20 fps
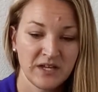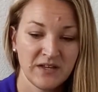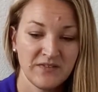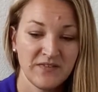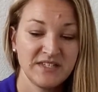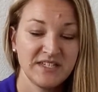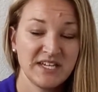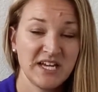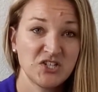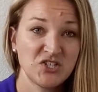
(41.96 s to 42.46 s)

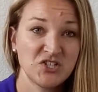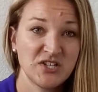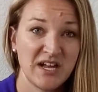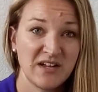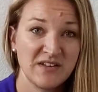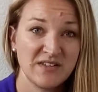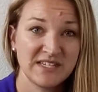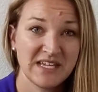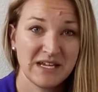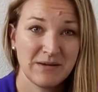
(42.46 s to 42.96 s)
the
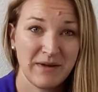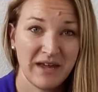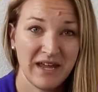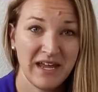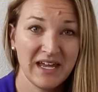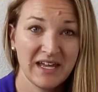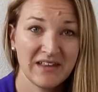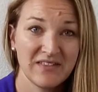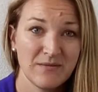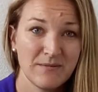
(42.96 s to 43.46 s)
touchdowns they
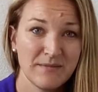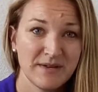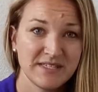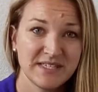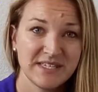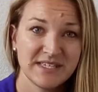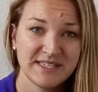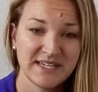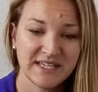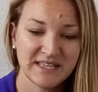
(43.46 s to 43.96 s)
make and the
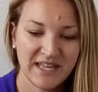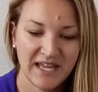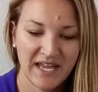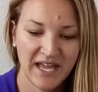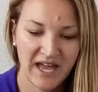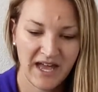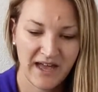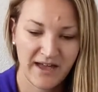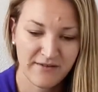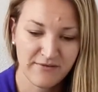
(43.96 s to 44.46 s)
misses that they
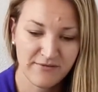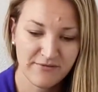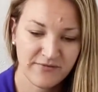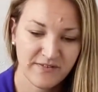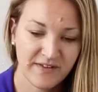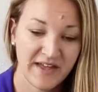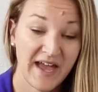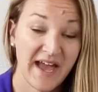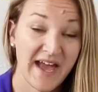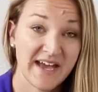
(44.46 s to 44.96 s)
have
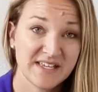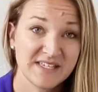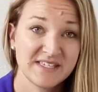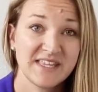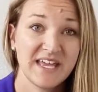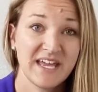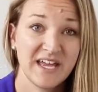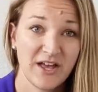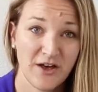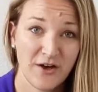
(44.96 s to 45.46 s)
as
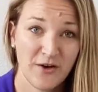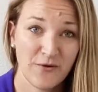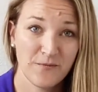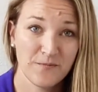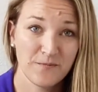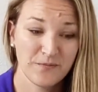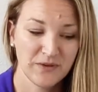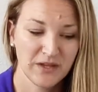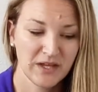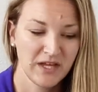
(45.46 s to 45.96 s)
they go.
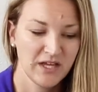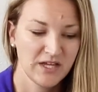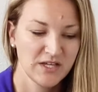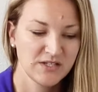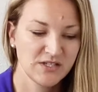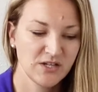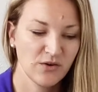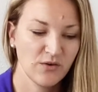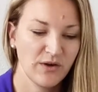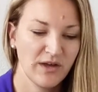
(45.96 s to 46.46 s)

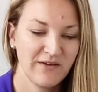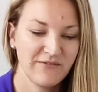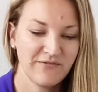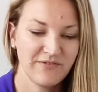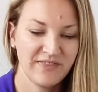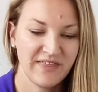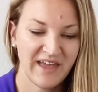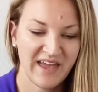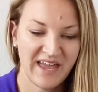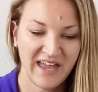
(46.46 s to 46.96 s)
So if
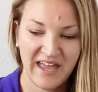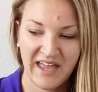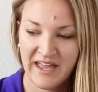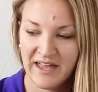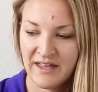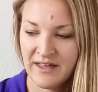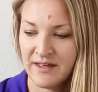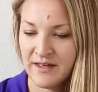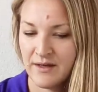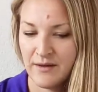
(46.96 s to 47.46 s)

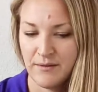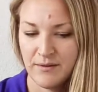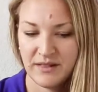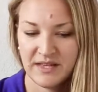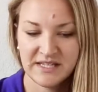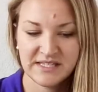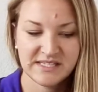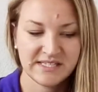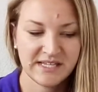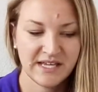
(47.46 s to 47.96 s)
they,
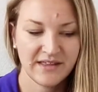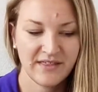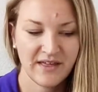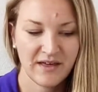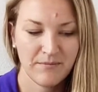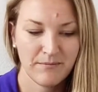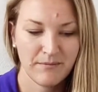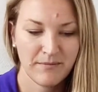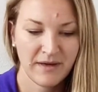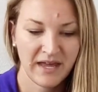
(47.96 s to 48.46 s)
let's say they
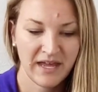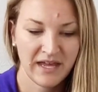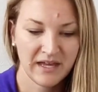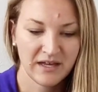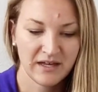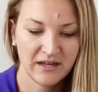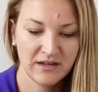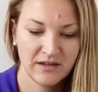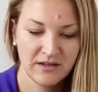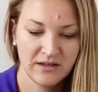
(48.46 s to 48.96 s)
make
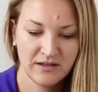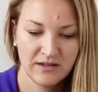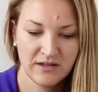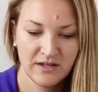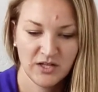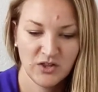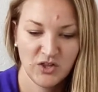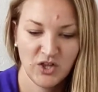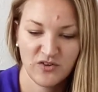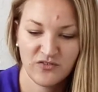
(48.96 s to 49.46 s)

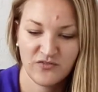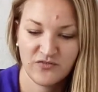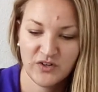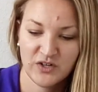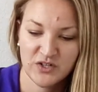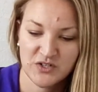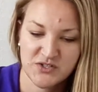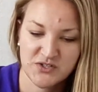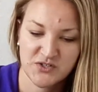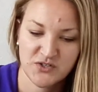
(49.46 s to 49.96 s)
their
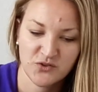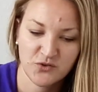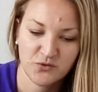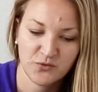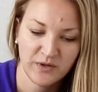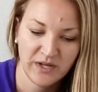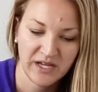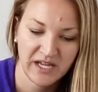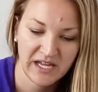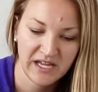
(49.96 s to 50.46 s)
first
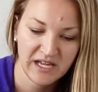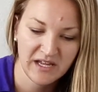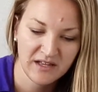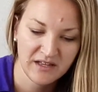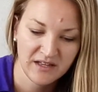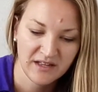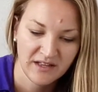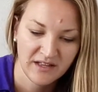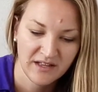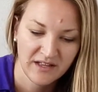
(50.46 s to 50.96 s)
3,
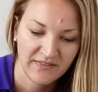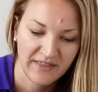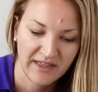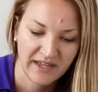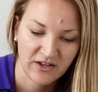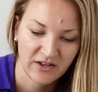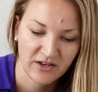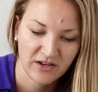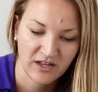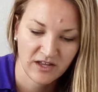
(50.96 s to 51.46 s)
they
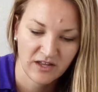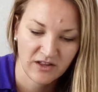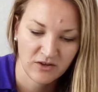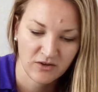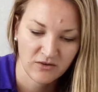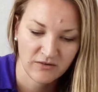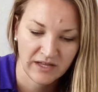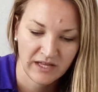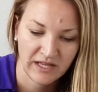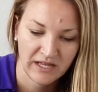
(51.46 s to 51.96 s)
could
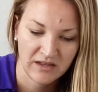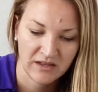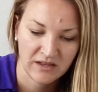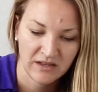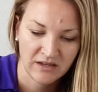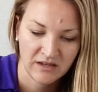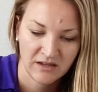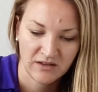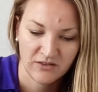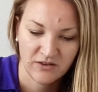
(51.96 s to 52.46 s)
color in
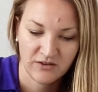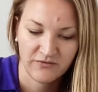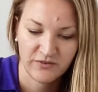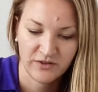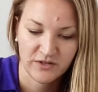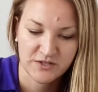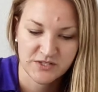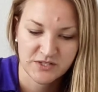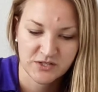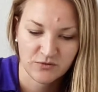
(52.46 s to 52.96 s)
the
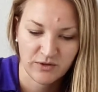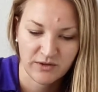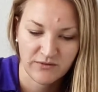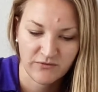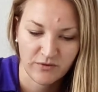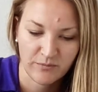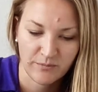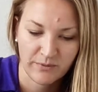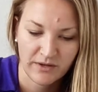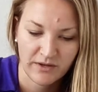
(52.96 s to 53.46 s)
first 3
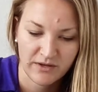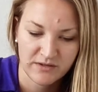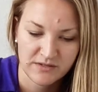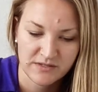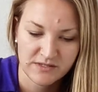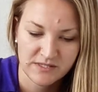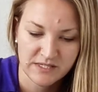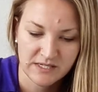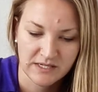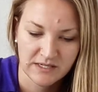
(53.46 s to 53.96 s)

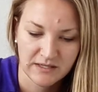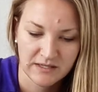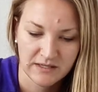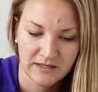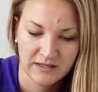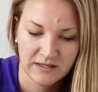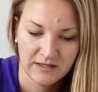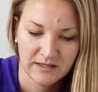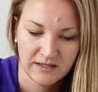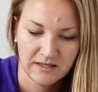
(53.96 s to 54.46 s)
footballs.
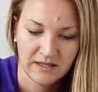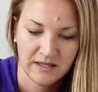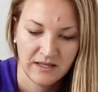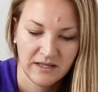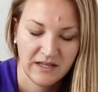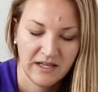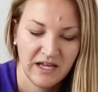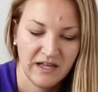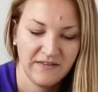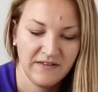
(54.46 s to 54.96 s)

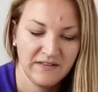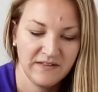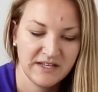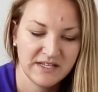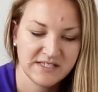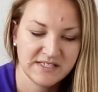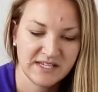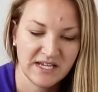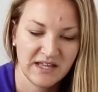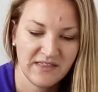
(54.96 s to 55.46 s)
And then
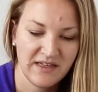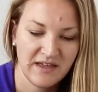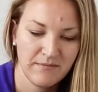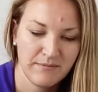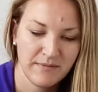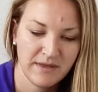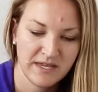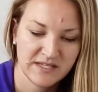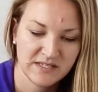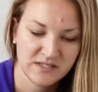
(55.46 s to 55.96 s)
let's say they
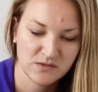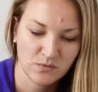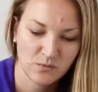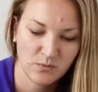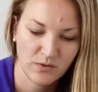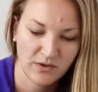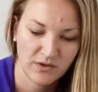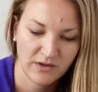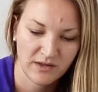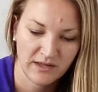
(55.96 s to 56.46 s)
miss
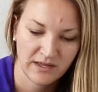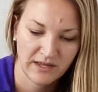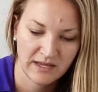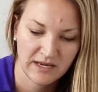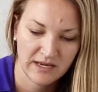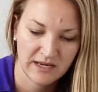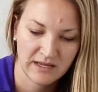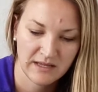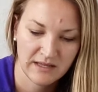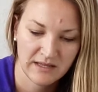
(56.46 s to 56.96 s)

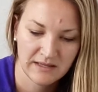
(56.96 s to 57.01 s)
one,